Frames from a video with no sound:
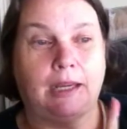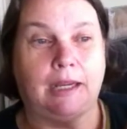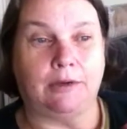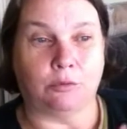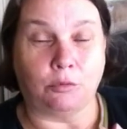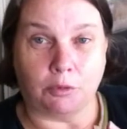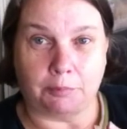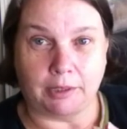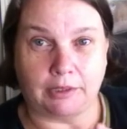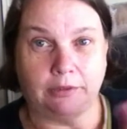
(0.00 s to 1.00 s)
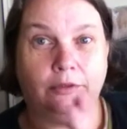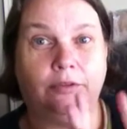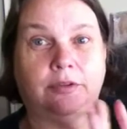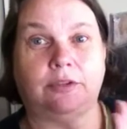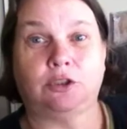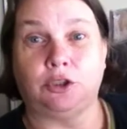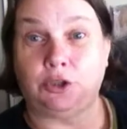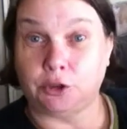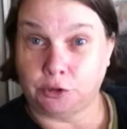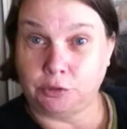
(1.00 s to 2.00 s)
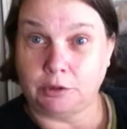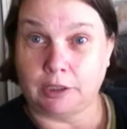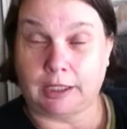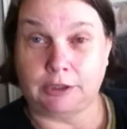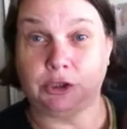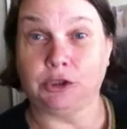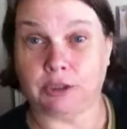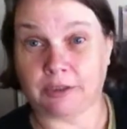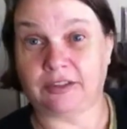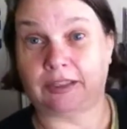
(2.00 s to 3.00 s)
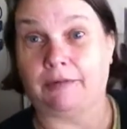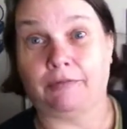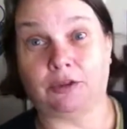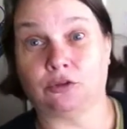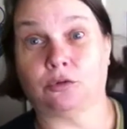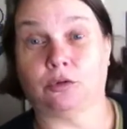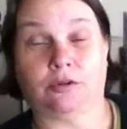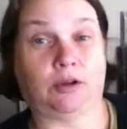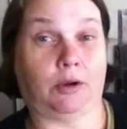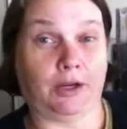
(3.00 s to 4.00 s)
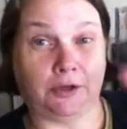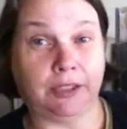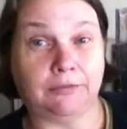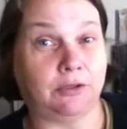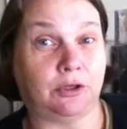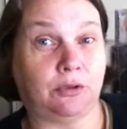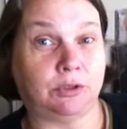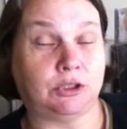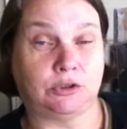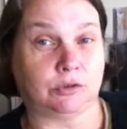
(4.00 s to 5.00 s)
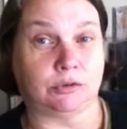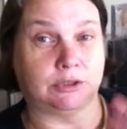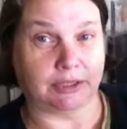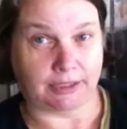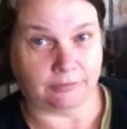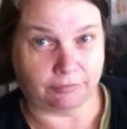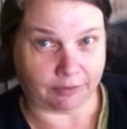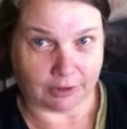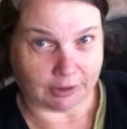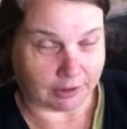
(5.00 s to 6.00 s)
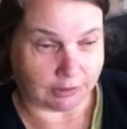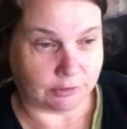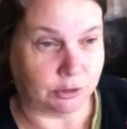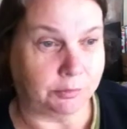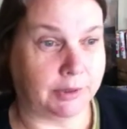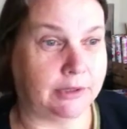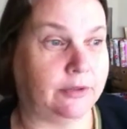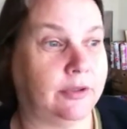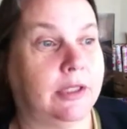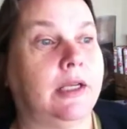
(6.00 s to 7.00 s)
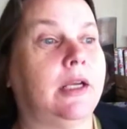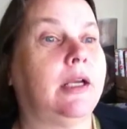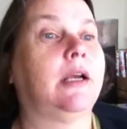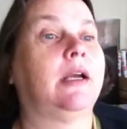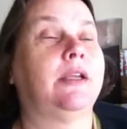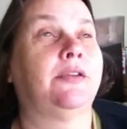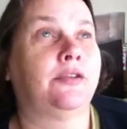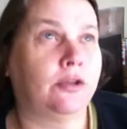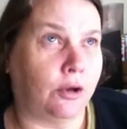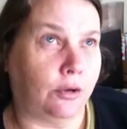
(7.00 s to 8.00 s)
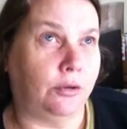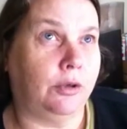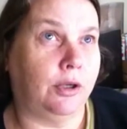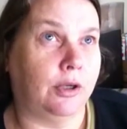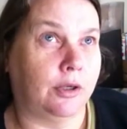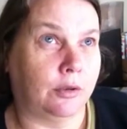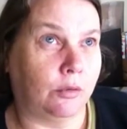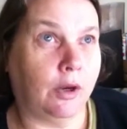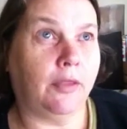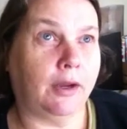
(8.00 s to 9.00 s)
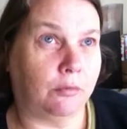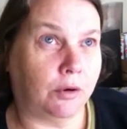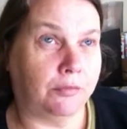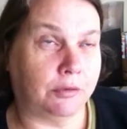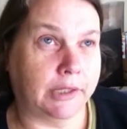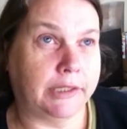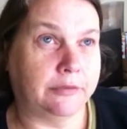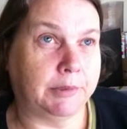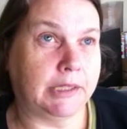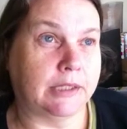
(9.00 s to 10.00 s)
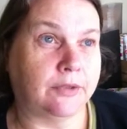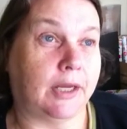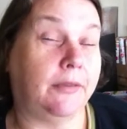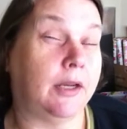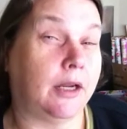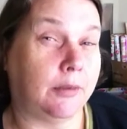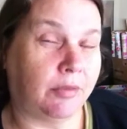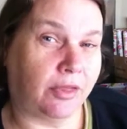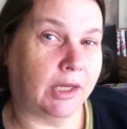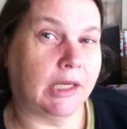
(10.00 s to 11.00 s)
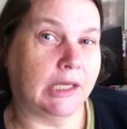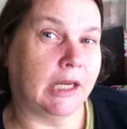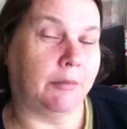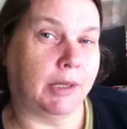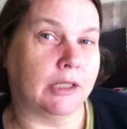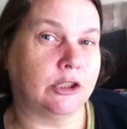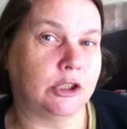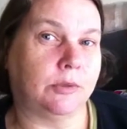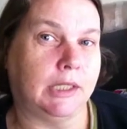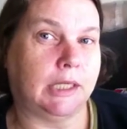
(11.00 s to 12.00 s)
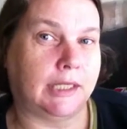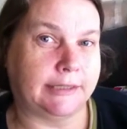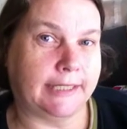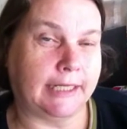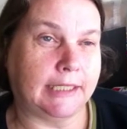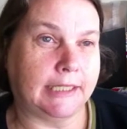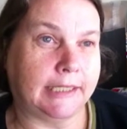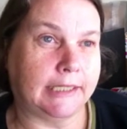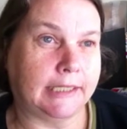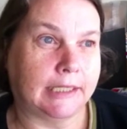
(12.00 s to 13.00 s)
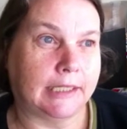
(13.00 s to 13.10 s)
and all the pins to you, and you can stuff the drawers, so I don't even know which drawers have 2 pins. So all of that waffle leads me to say that I am thinking about doing a daily